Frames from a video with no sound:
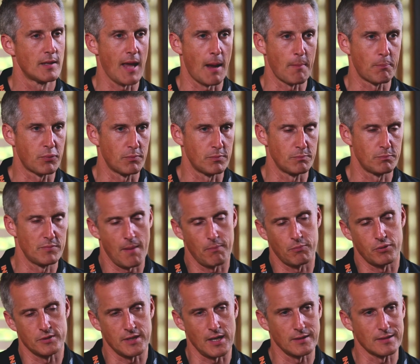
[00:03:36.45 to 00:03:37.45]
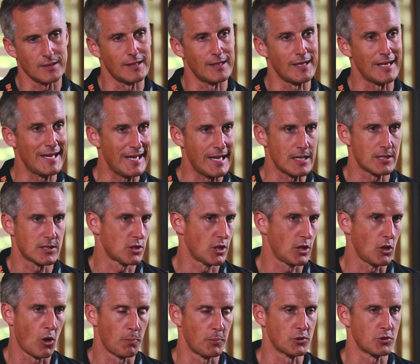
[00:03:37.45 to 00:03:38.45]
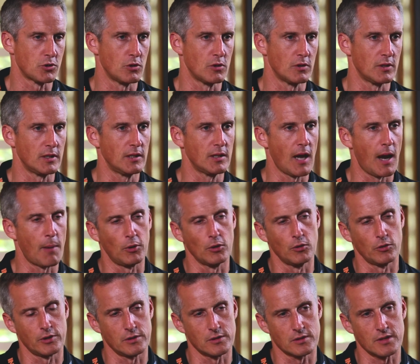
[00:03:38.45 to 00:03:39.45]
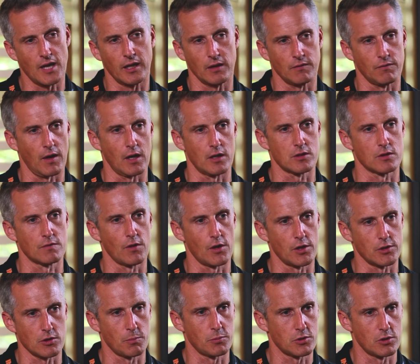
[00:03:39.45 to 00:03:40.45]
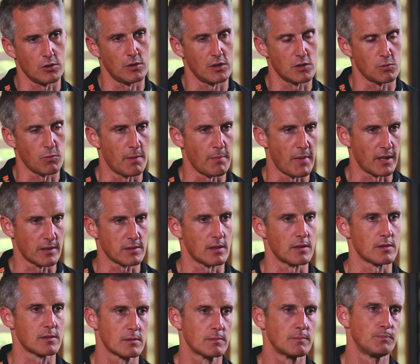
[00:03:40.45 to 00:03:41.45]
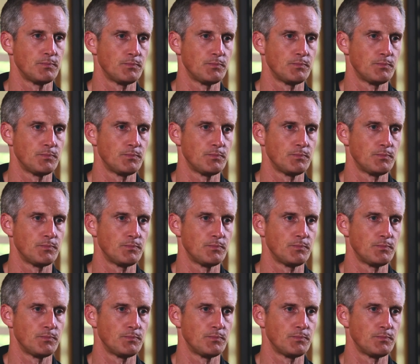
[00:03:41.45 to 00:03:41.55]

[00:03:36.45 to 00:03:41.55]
That presented an ESG opportunity, and we're looking to take advantage of those opportunities when it makes sense.